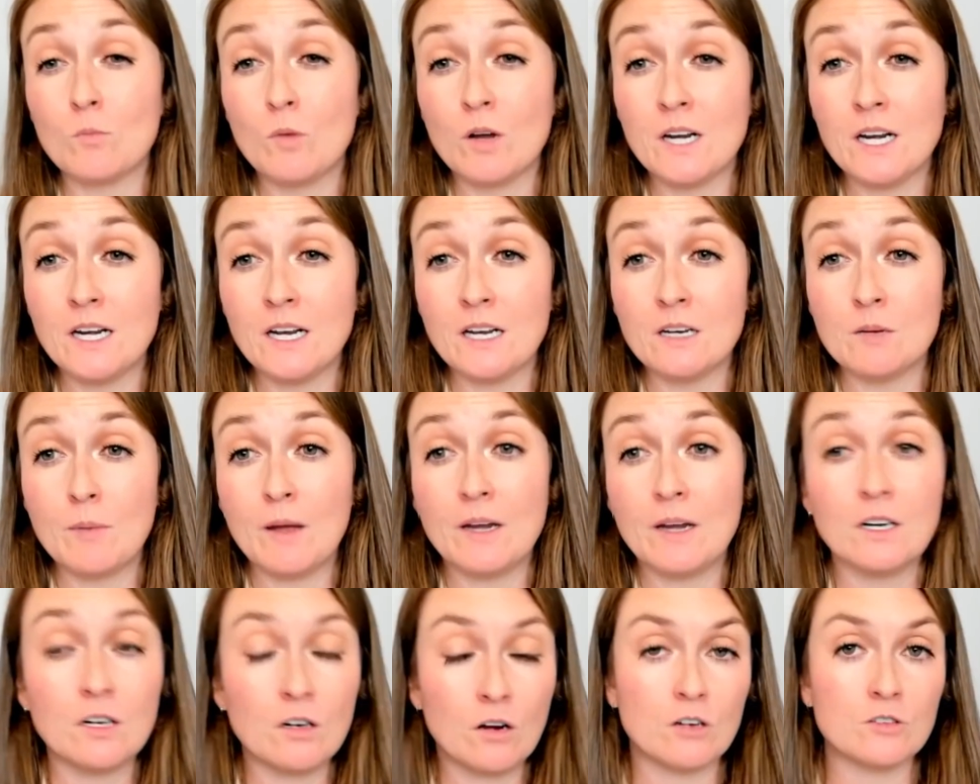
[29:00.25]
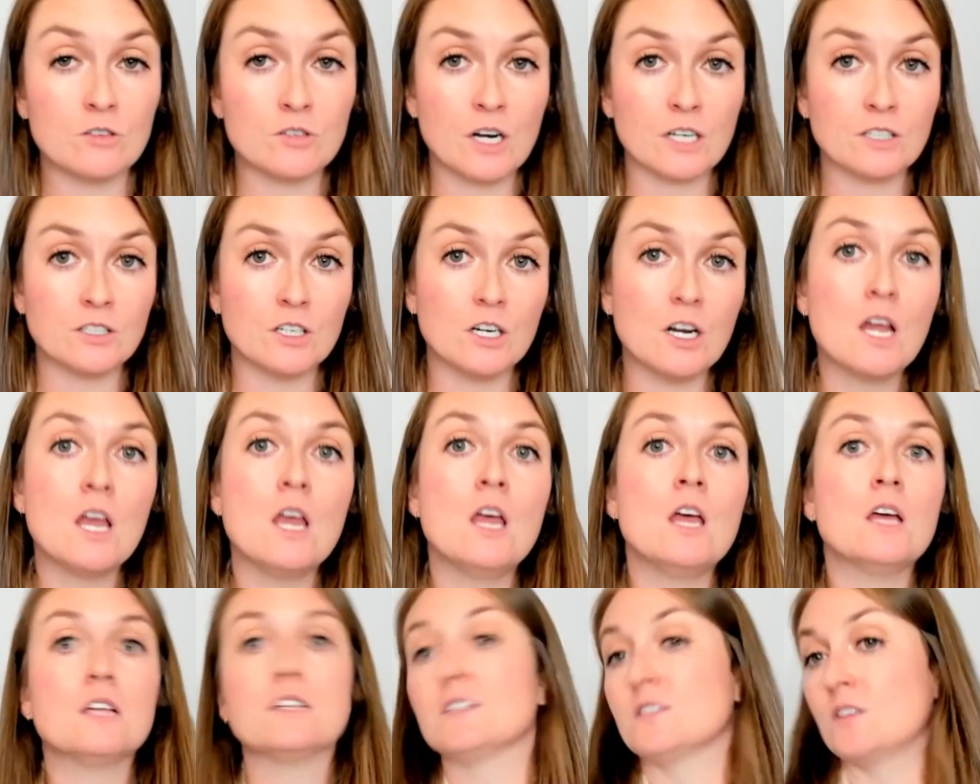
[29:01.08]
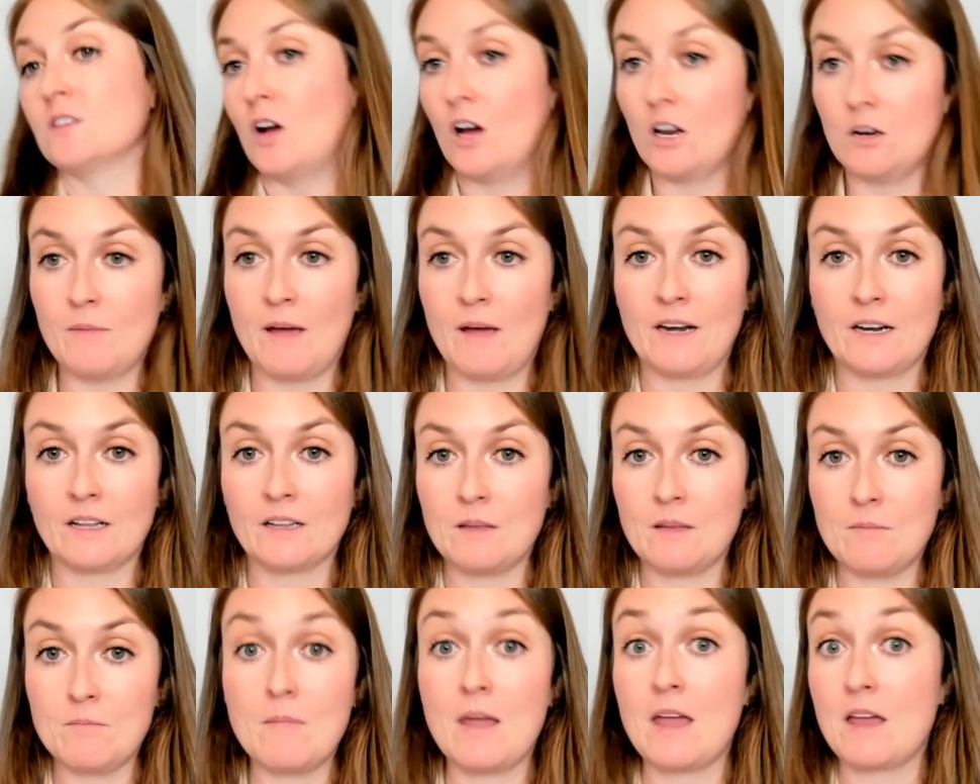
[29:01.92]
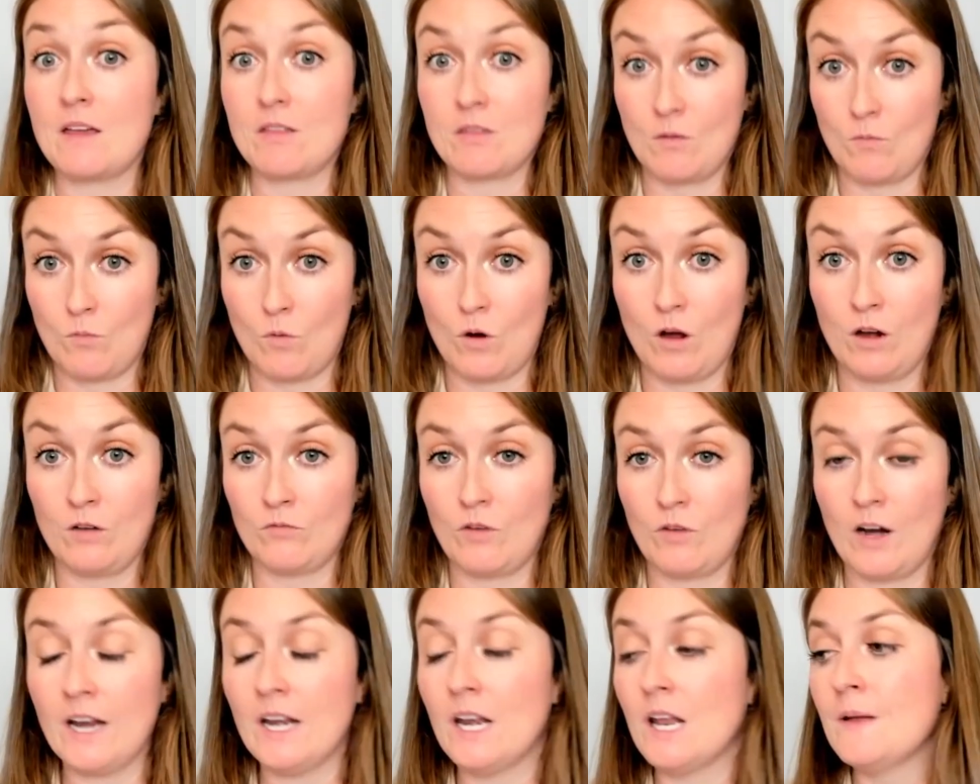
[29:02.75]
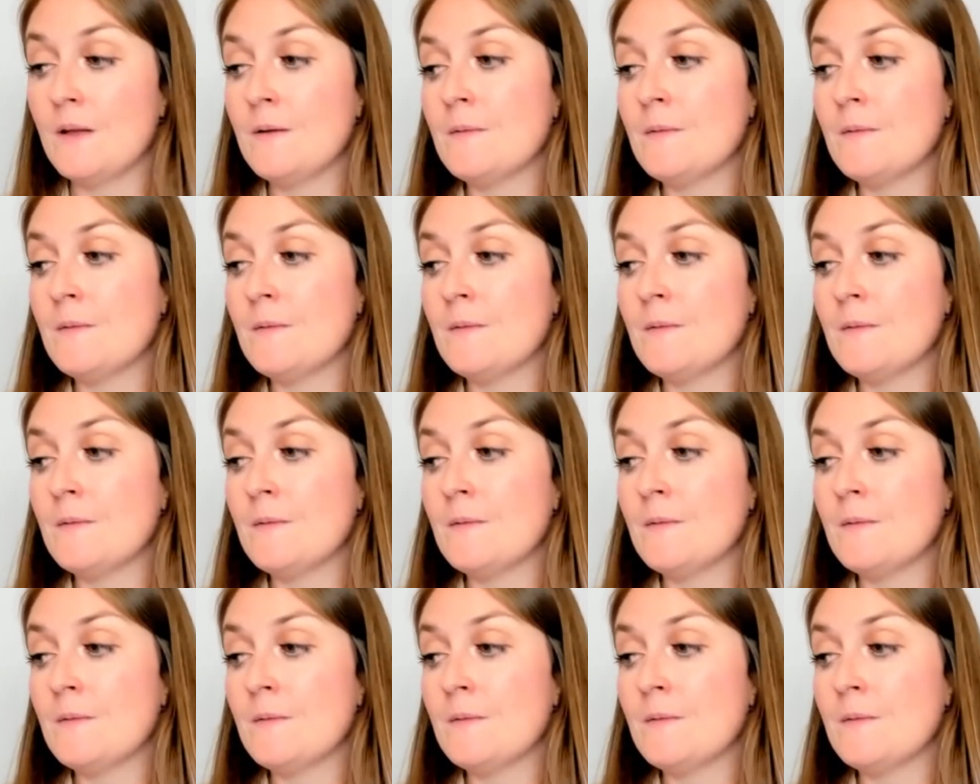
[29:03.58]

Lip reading: an independent contractor doesn't automatically make them one, right?